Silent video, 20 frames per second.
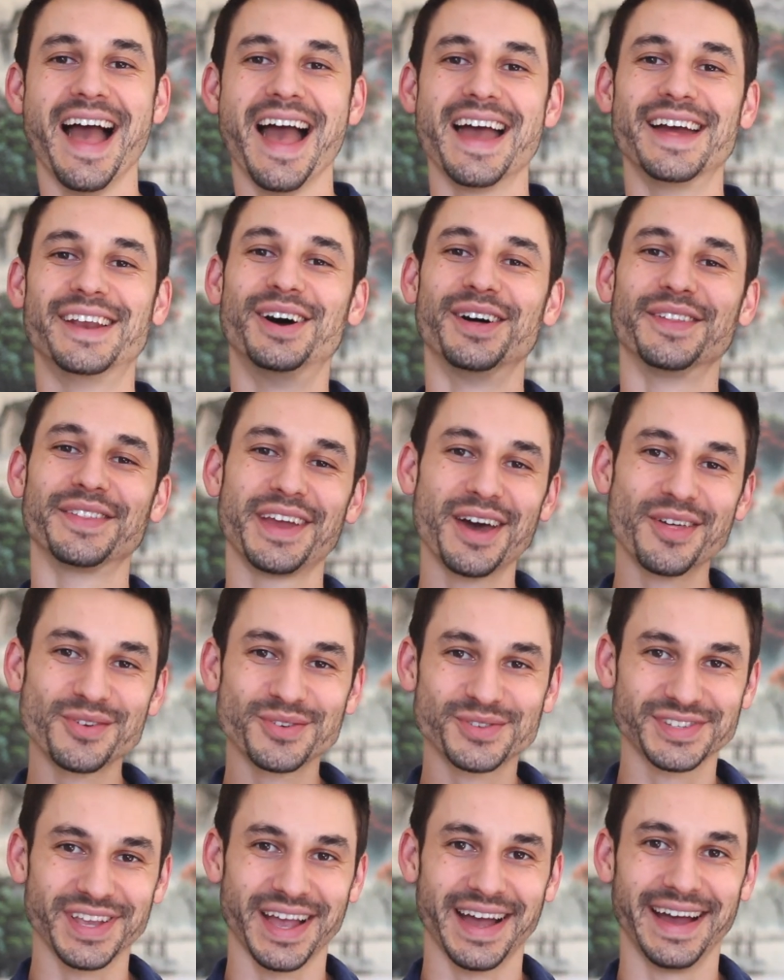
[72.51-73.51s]
and on the
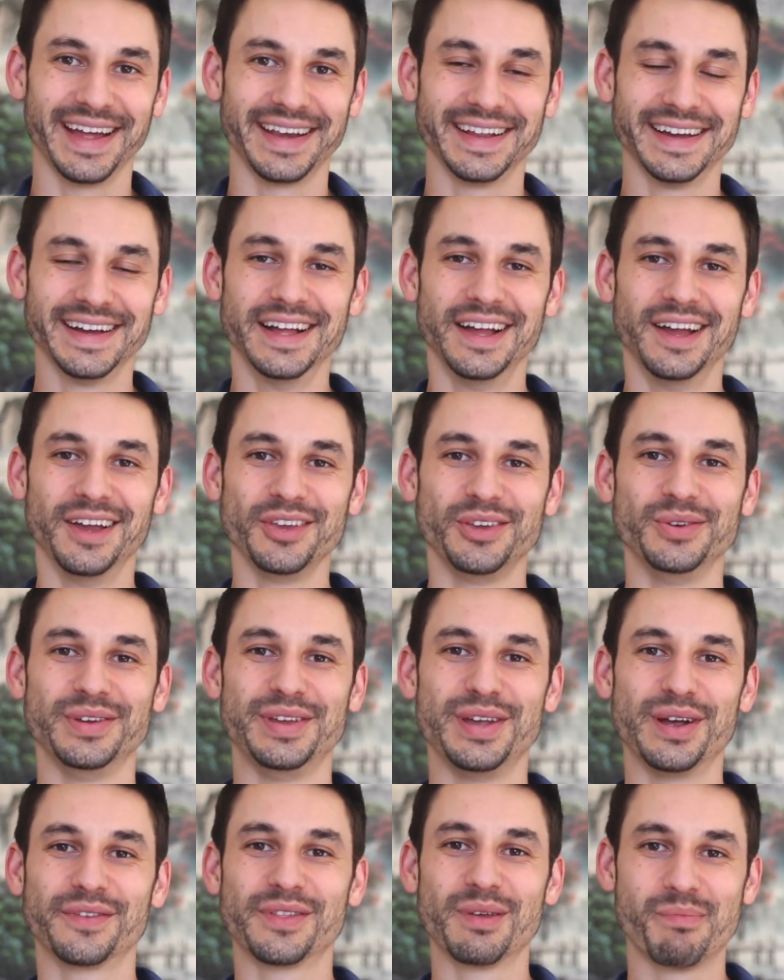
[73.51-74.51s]
other side, you
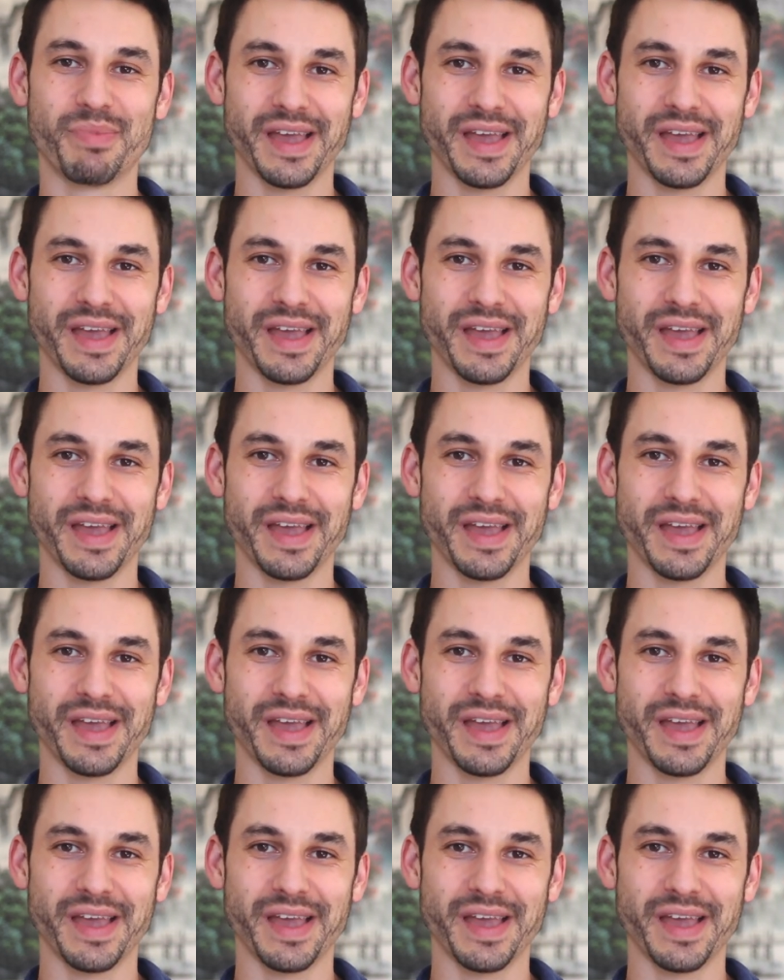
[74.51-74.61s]
hear the